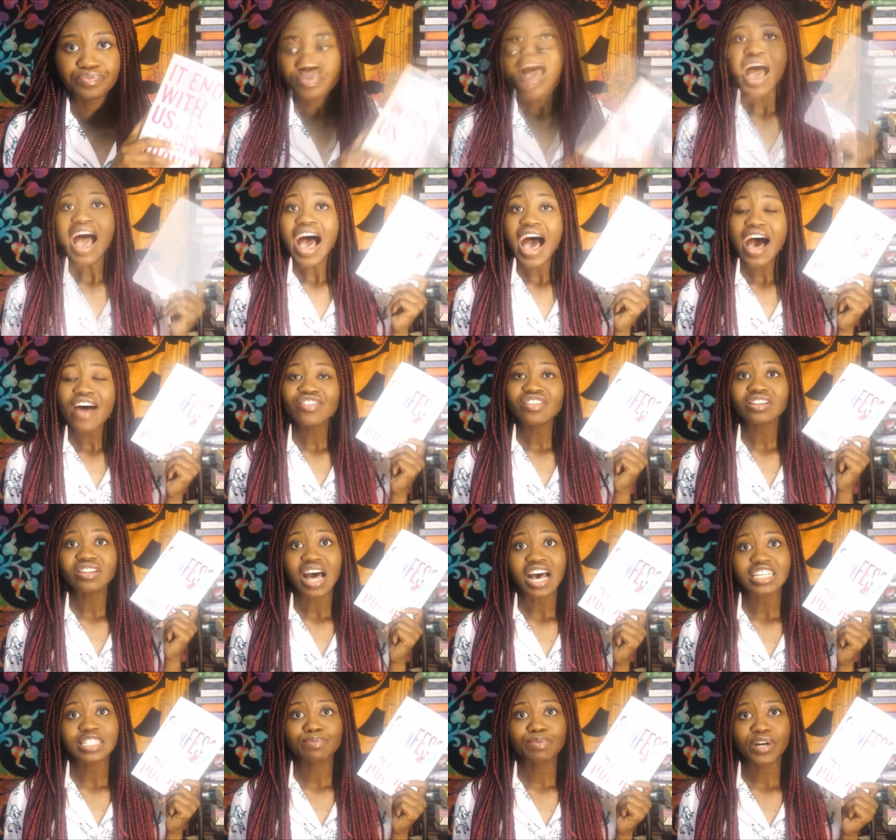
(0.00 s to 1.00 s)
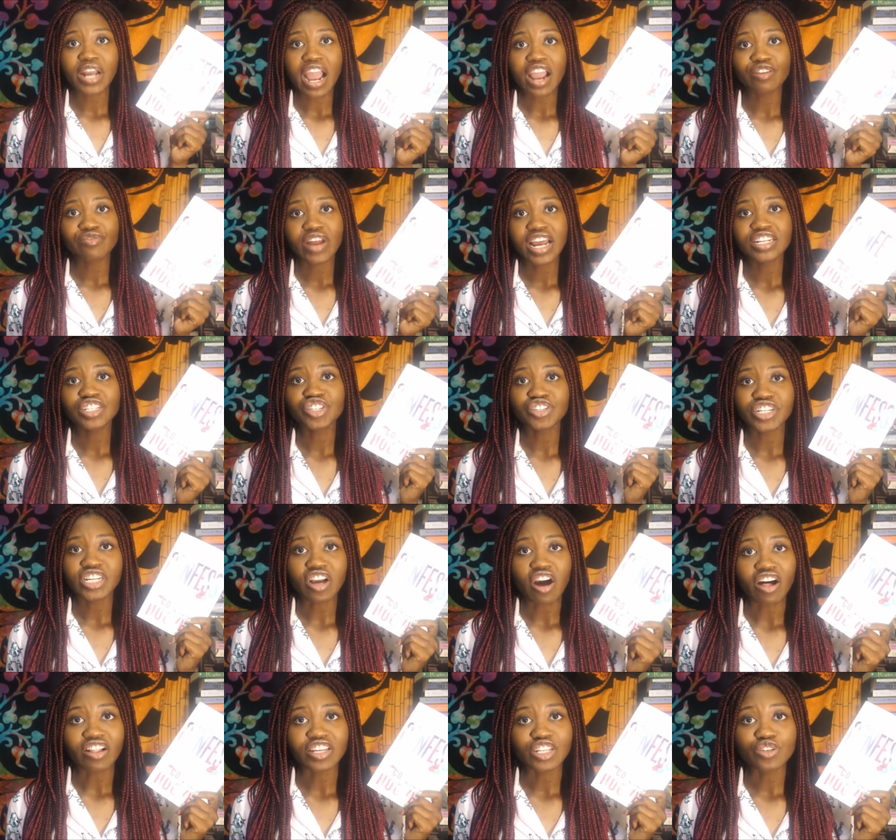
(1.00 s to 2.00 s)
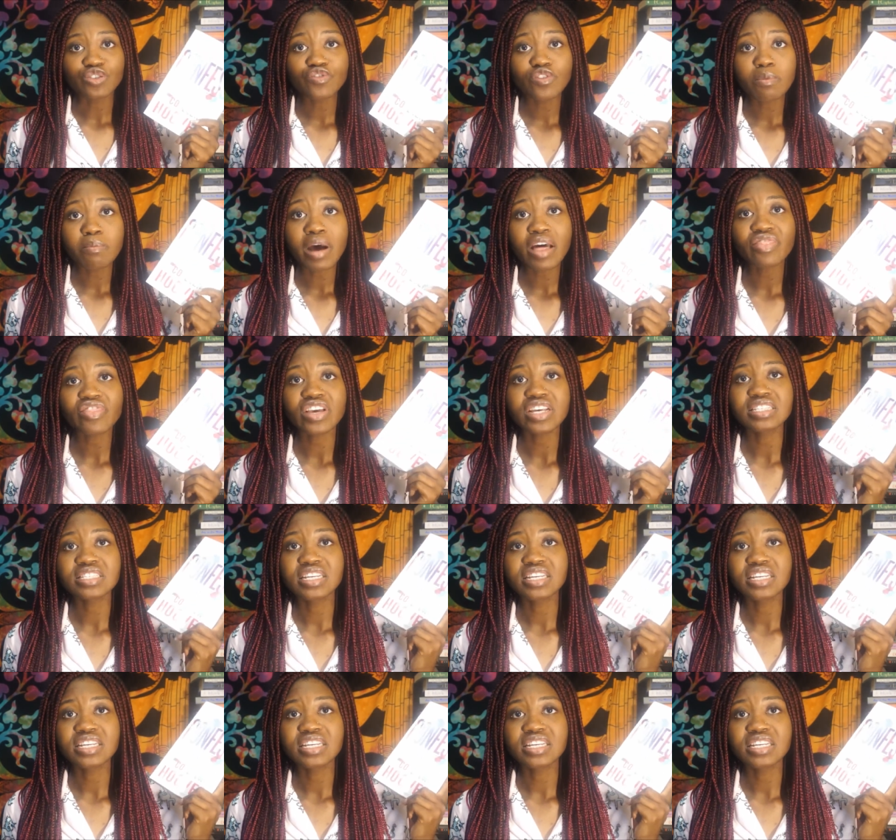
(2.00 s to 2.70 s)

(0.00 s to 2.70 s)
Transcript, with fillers: And the last book I read during Colleen Hoover month is